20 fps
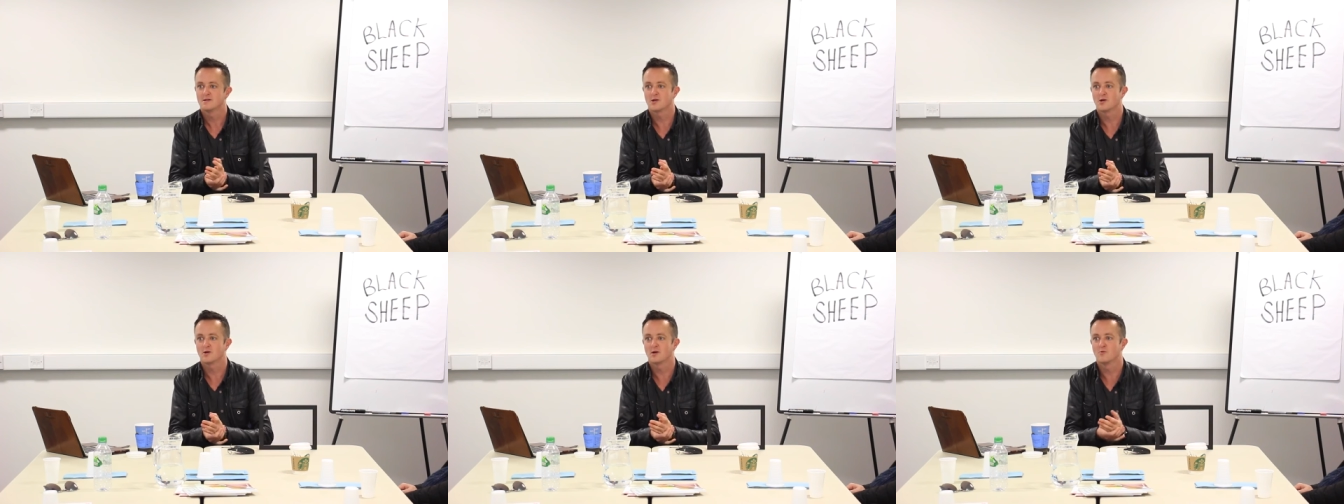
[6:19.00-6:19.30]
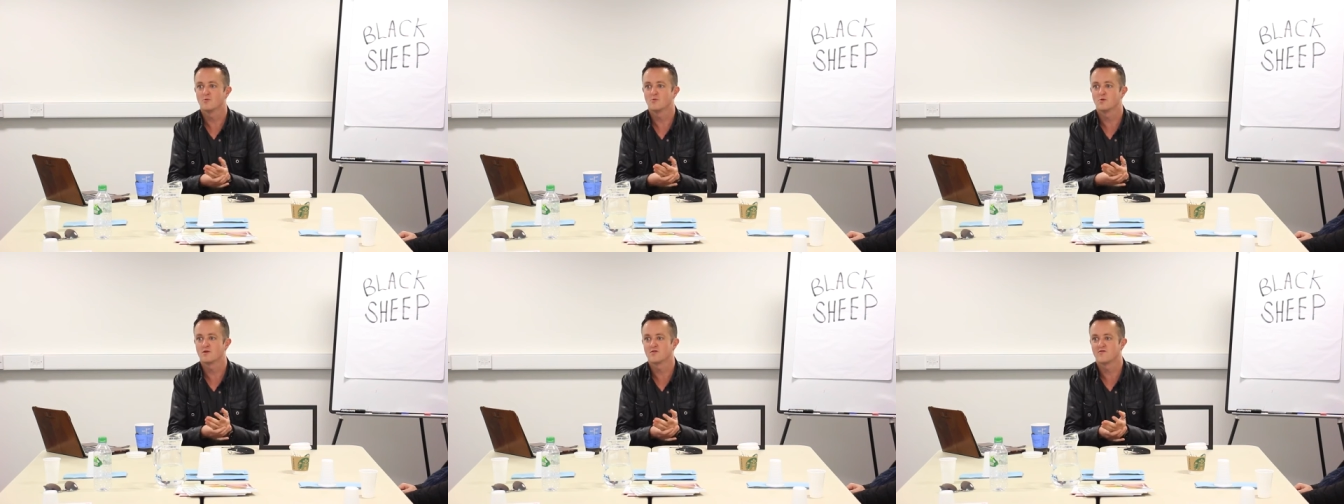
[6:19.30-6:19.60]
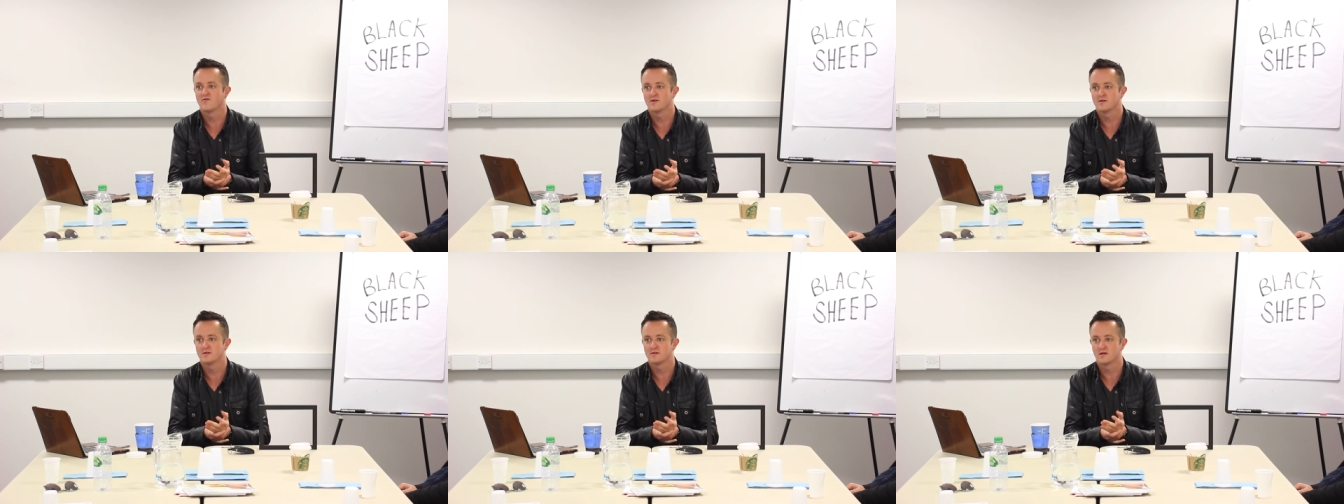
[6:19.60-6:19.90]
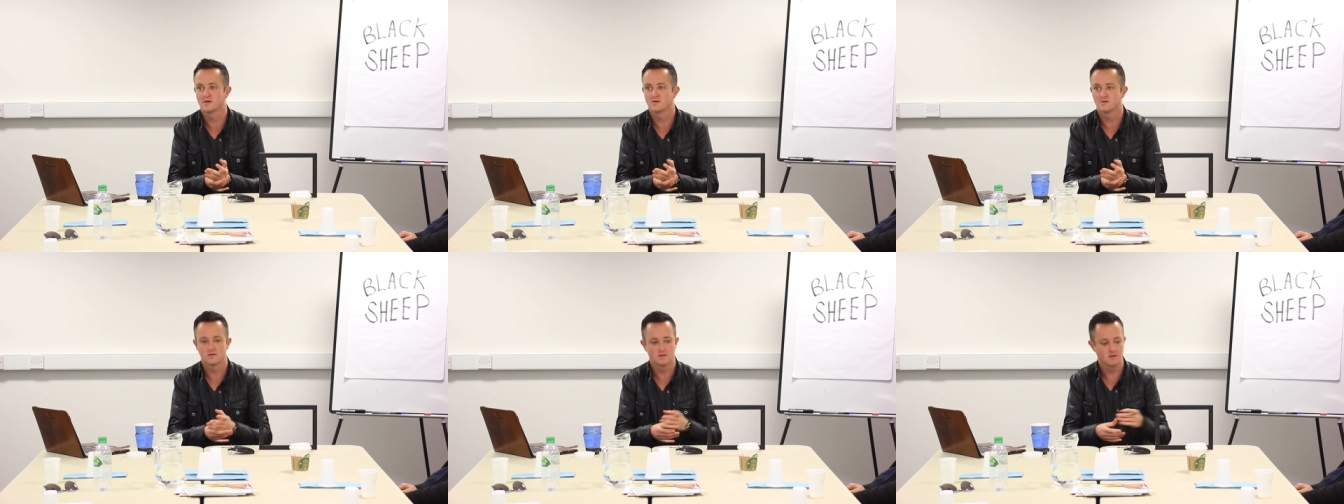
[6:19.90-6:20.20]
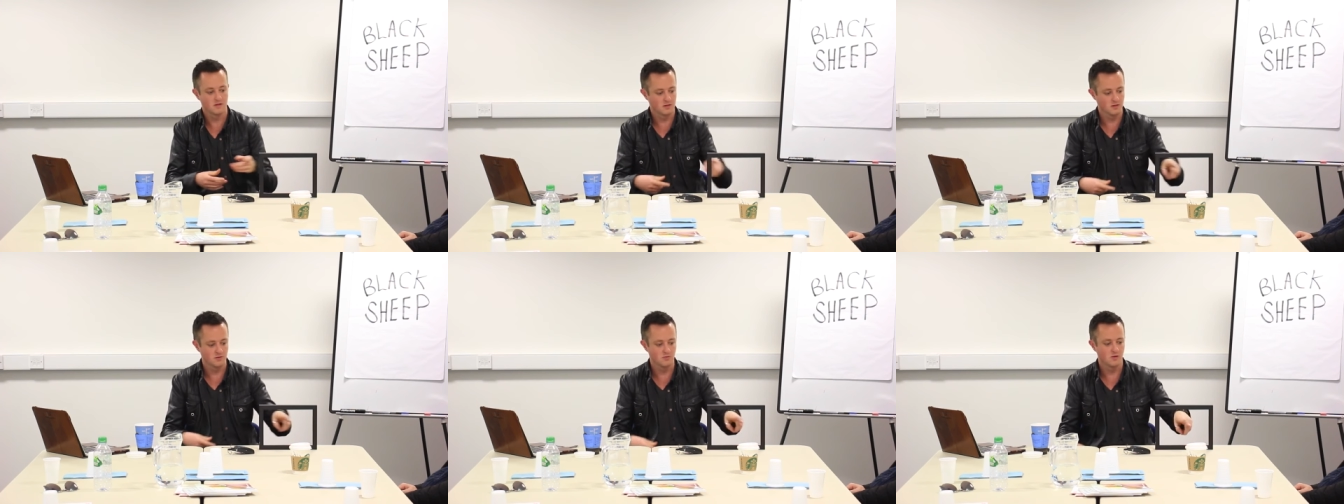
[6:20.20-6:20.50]
the guy at work finds out
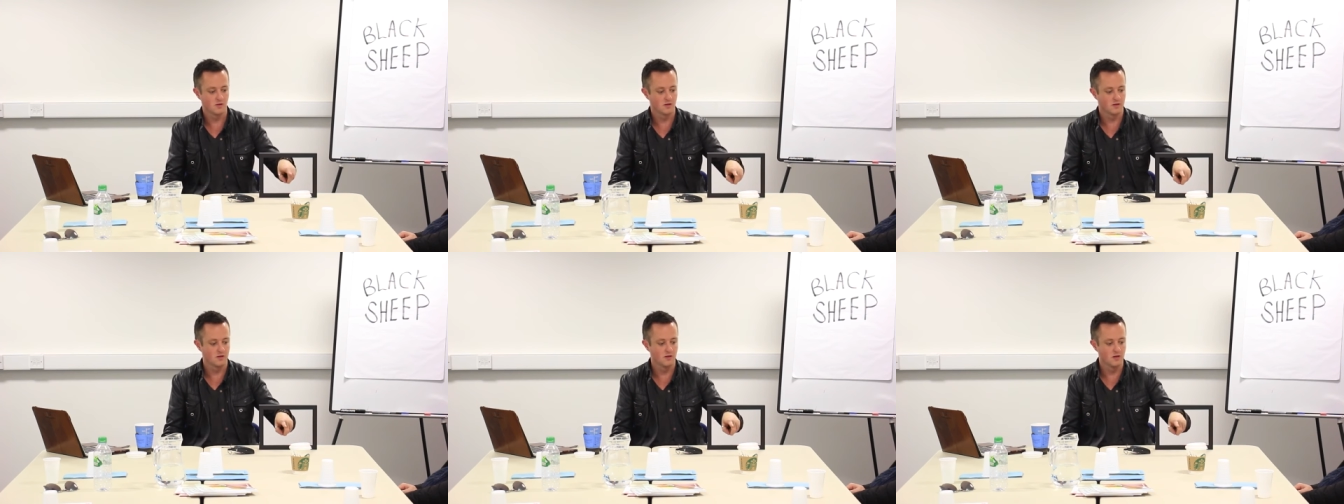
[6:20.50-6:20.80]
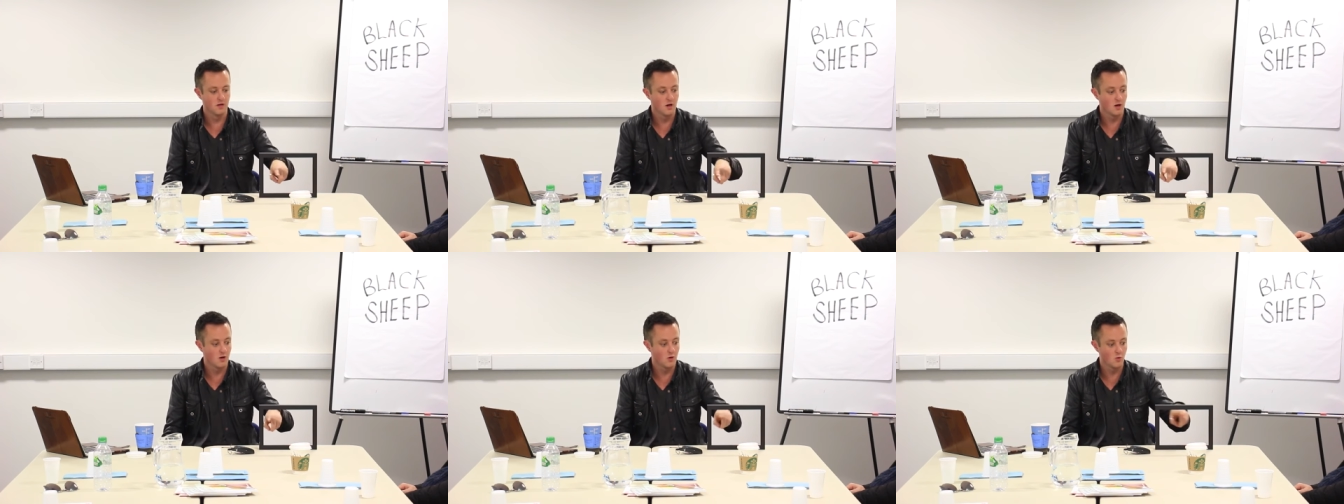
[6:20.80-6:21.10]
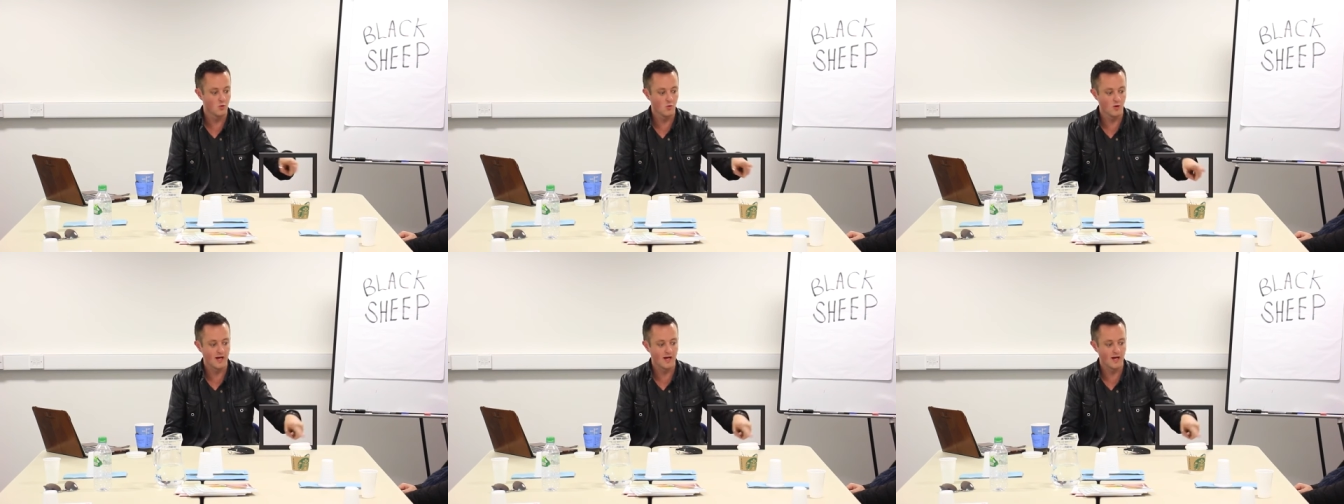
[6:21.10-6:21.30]
that you are no